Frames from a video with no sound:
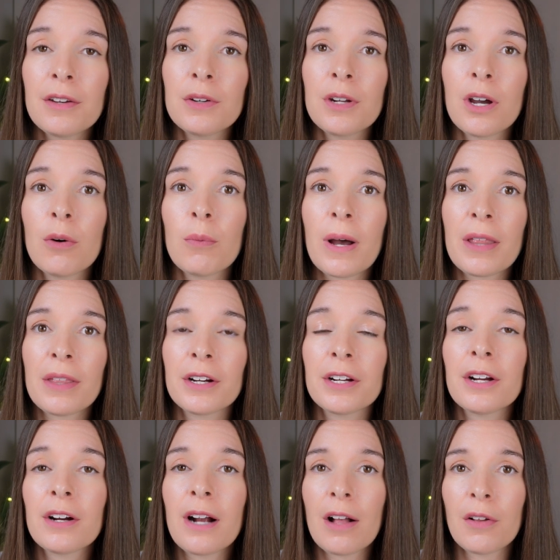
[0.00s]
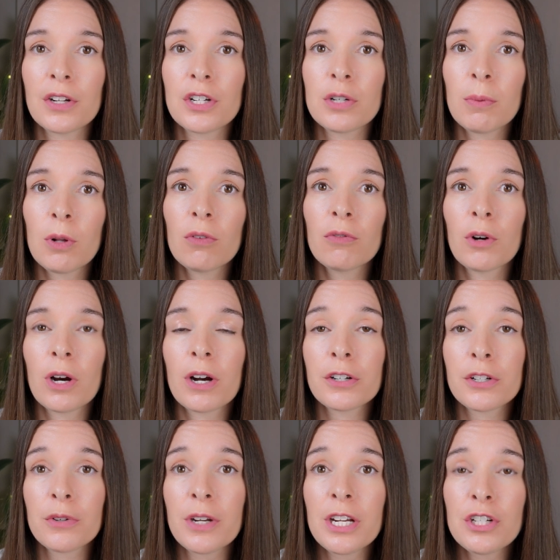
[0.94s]
you know whether you're eligible for our
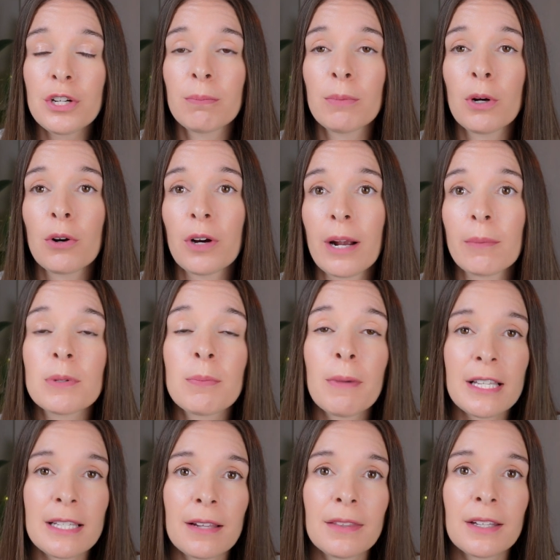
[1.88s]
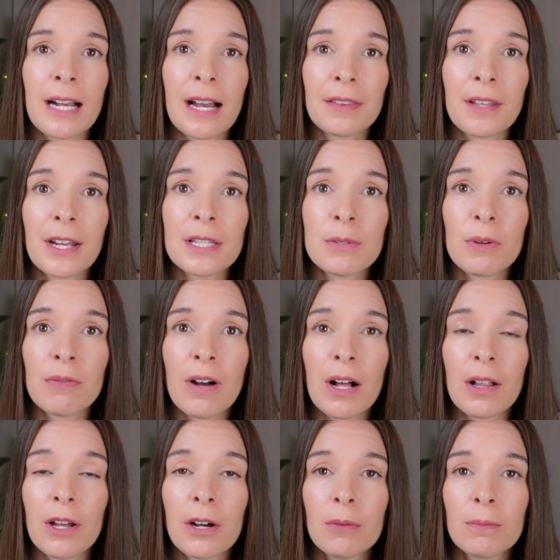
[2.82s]
donation programs based on the guidelines we
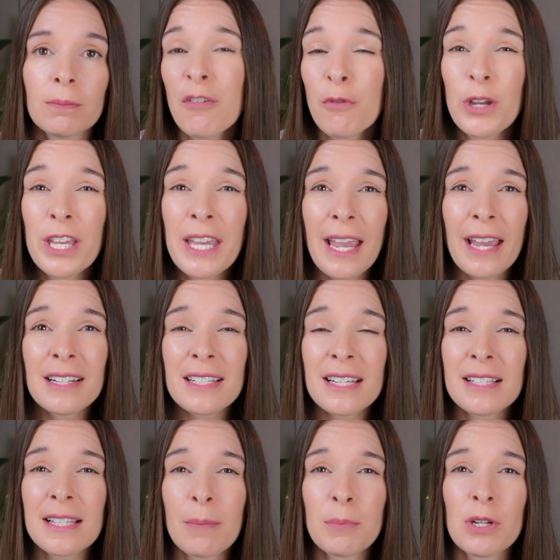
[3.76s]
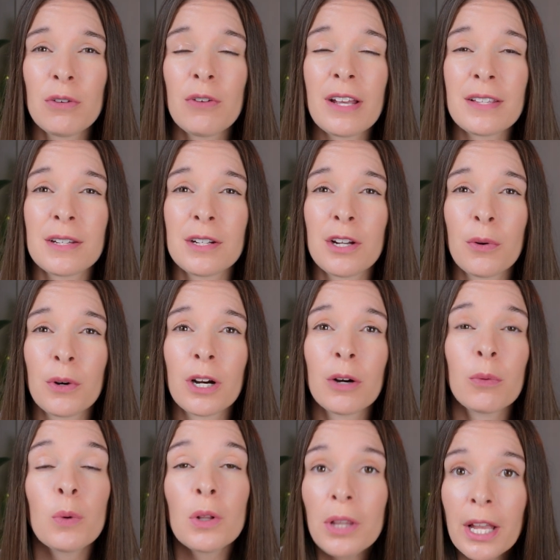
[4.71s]
follow. If we can't accept you as a
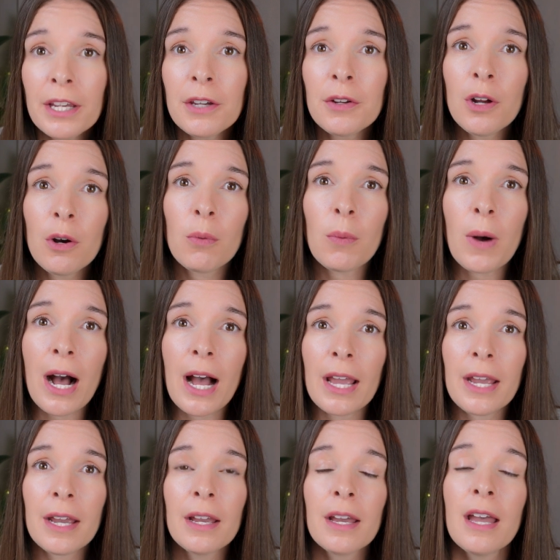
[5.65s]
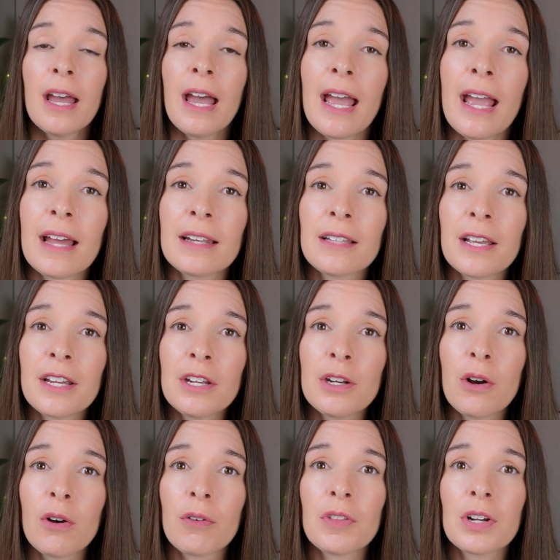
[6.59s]
donor, we'll let you know why and let you
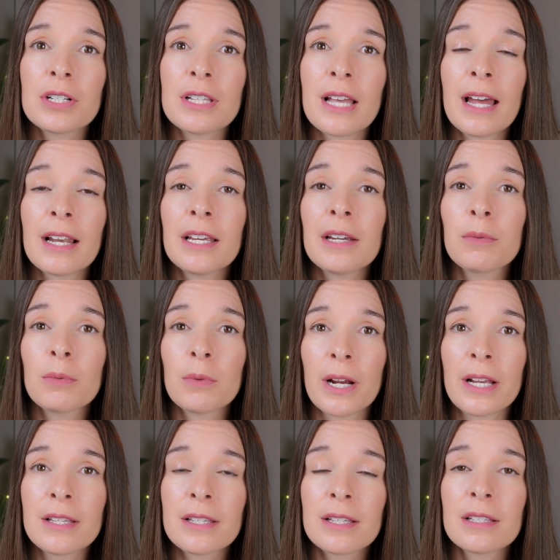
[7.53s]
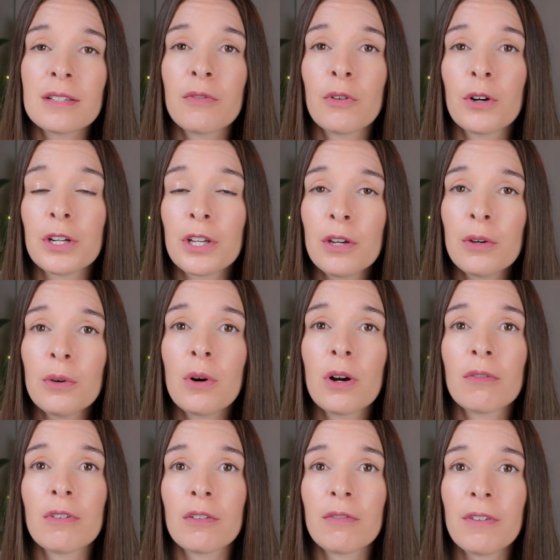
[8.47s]
know if there's any risks for you
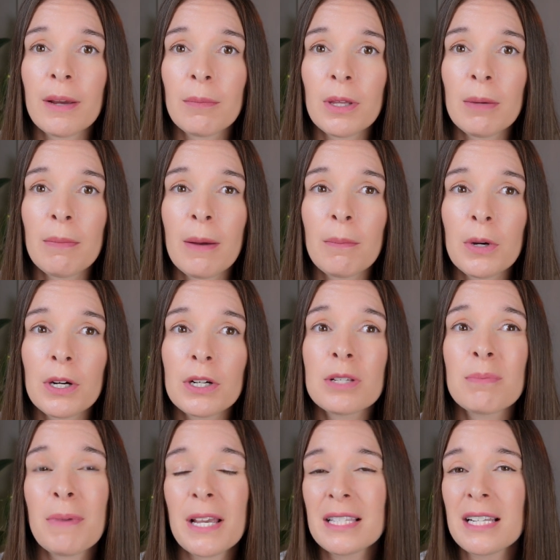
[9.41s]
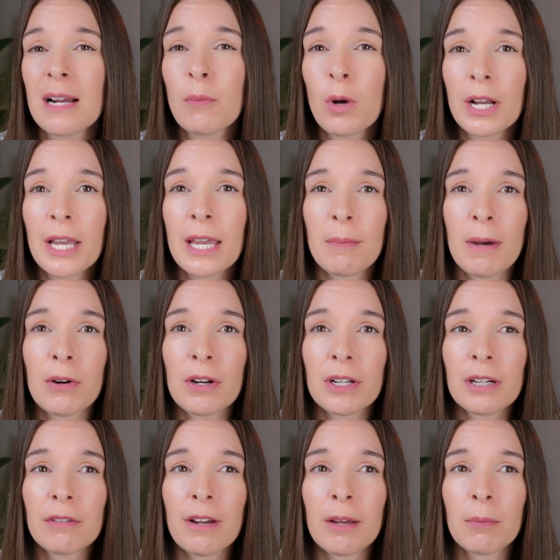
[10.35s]
or for family members based on what came out in
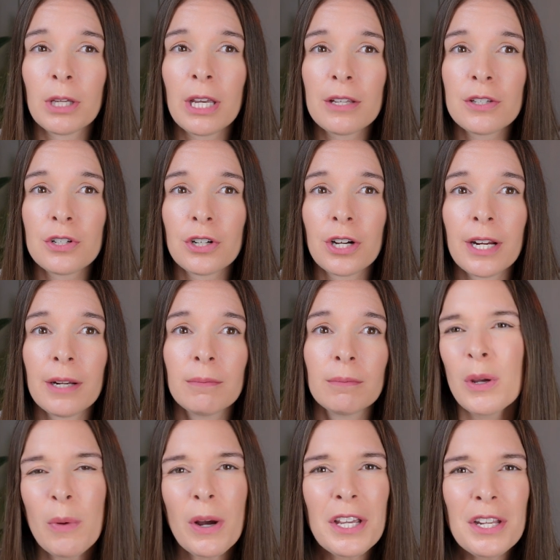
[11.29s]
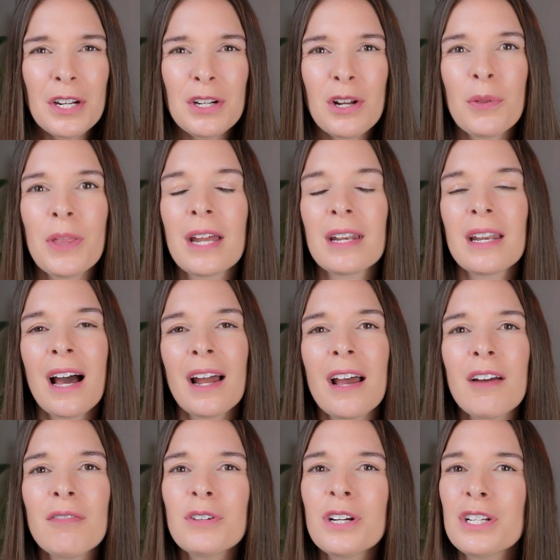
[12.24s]
your family history. We want you to know that not
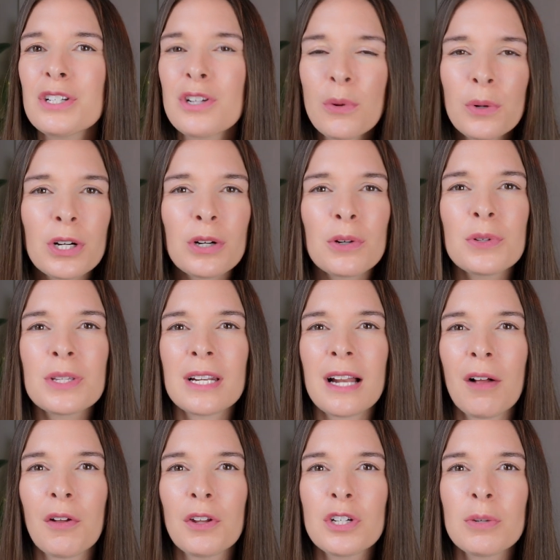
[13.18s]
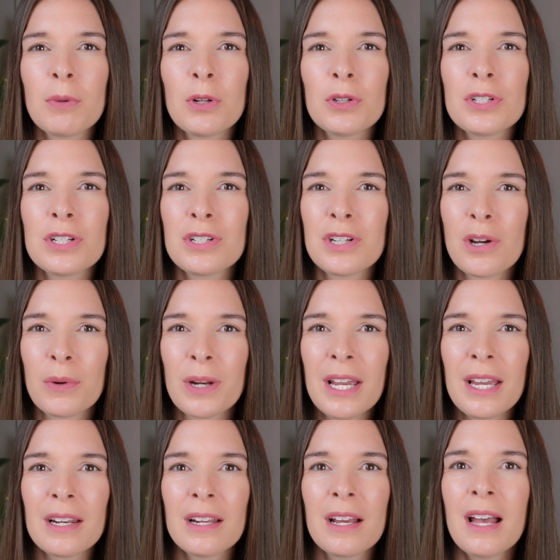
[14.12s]
every donor who's ineligible to
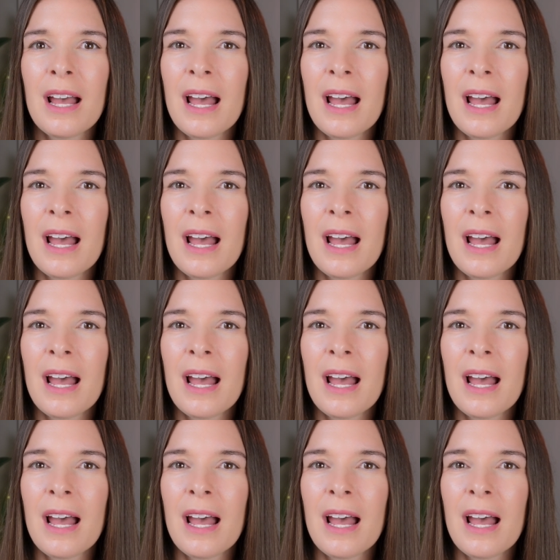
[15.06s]
donate